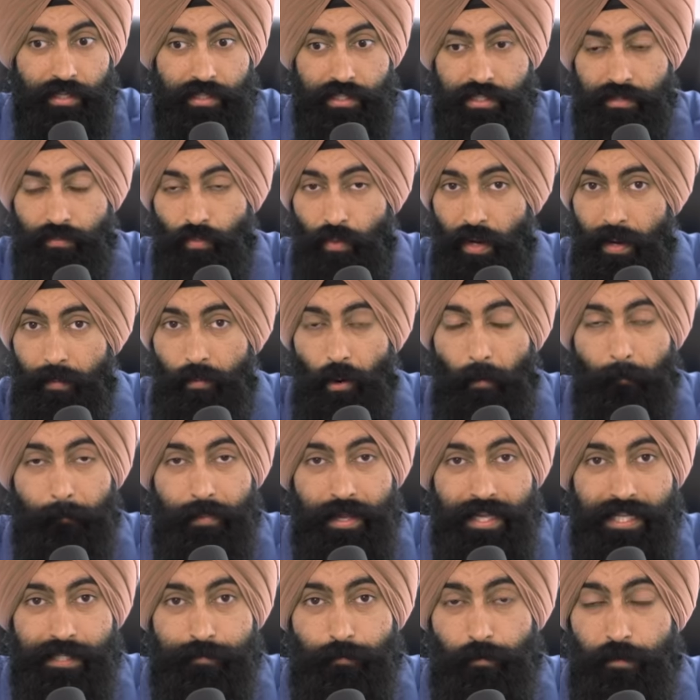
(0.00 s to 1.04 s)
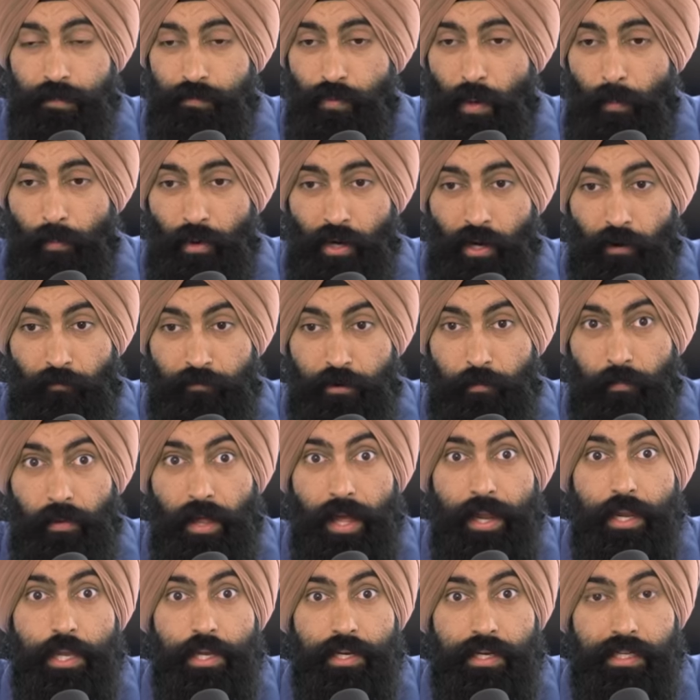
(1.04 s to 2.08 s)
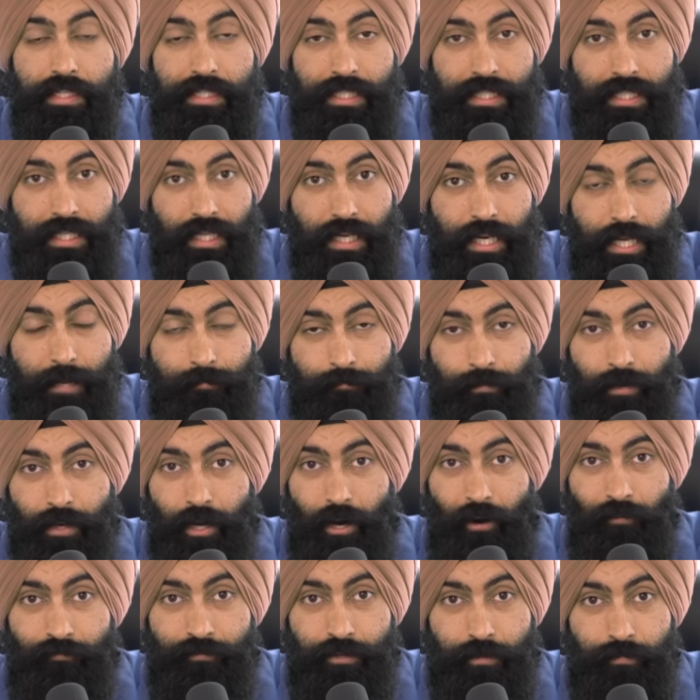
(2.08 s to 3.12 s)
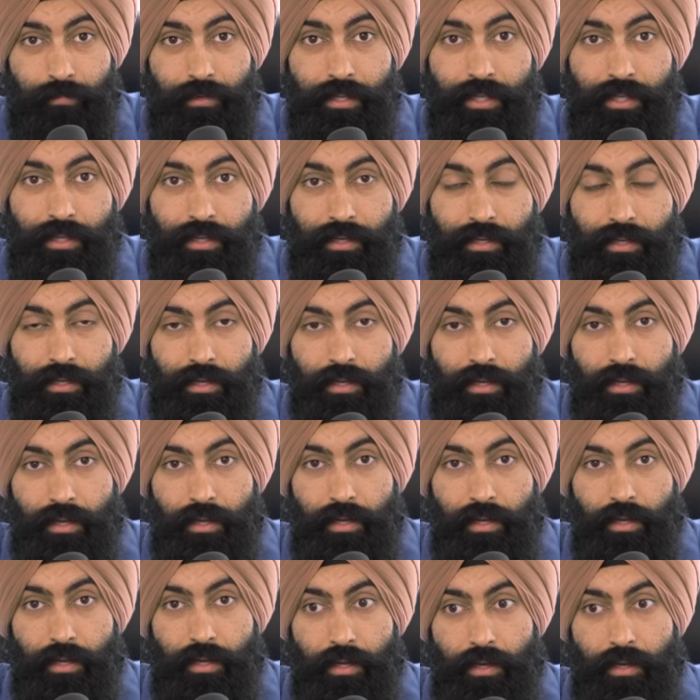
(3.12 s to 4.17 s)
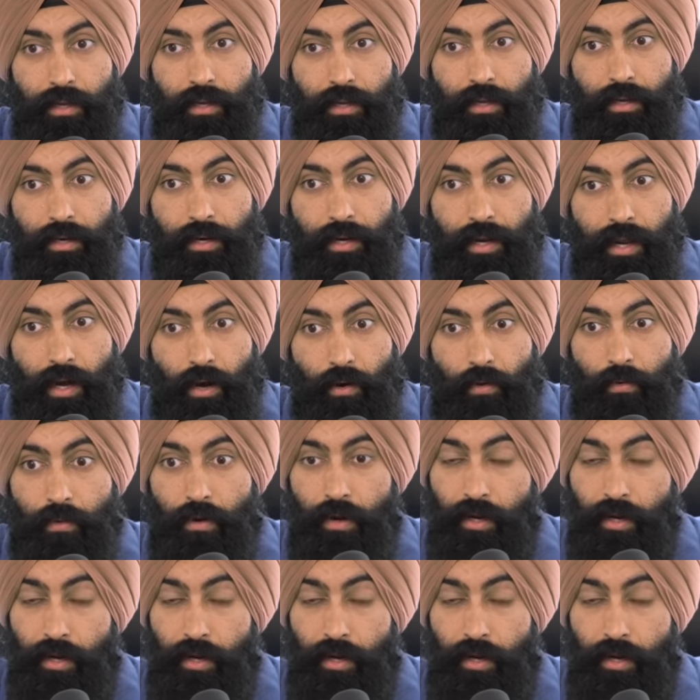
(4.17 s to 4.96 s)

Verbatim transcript: it's way more peaceful, it's way more comfortable, and you can sleep comfortably. Now,